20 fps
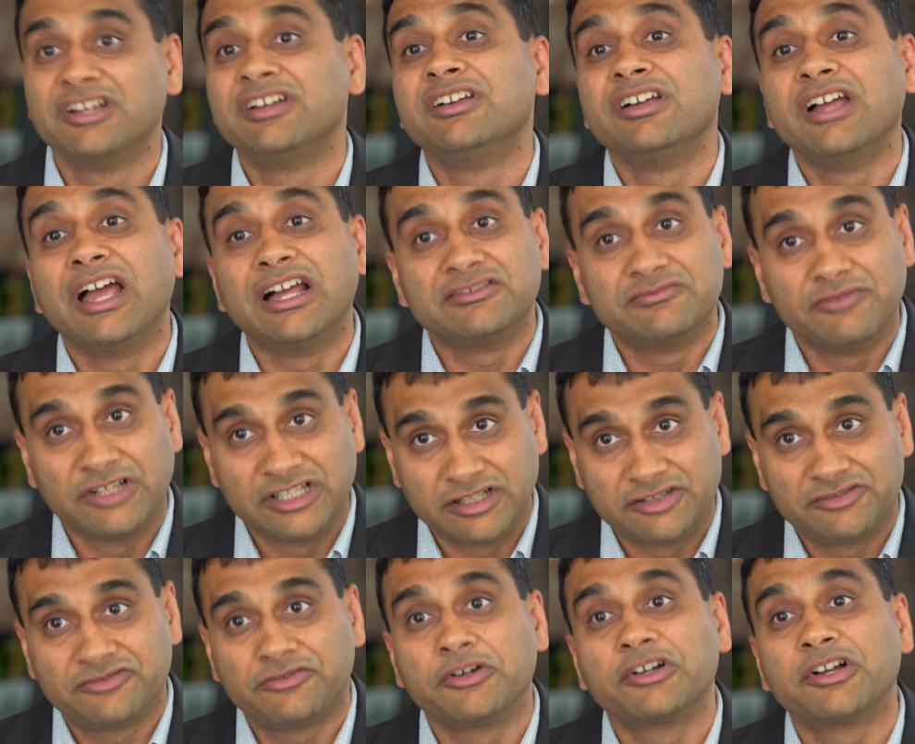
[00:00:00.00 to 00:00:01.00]
as well
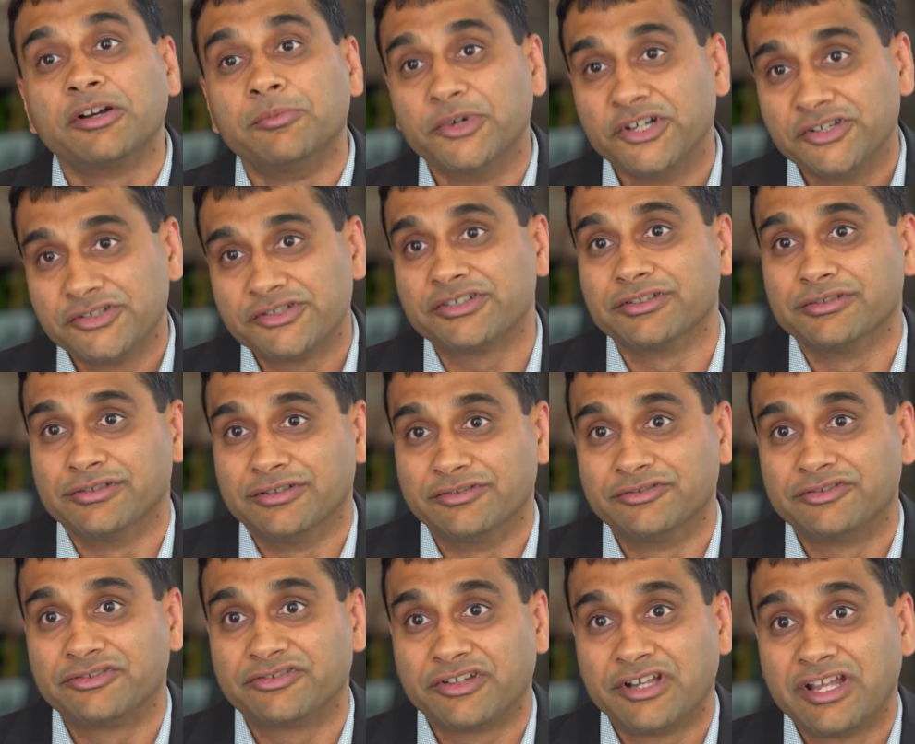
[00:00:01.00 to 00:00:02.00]
as for
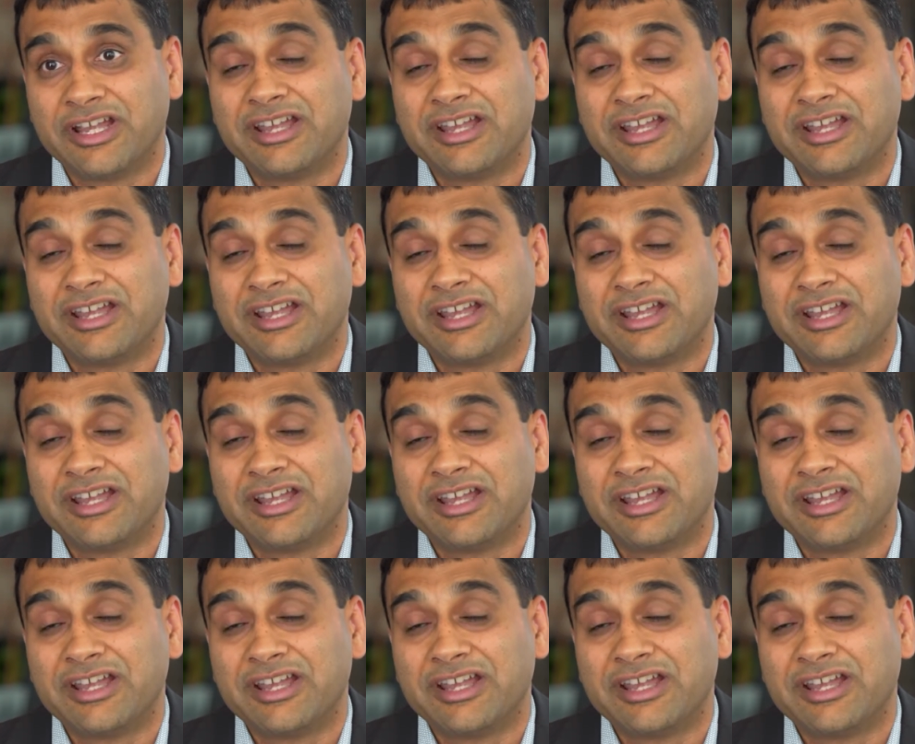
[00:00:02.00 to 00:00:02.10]
commercials,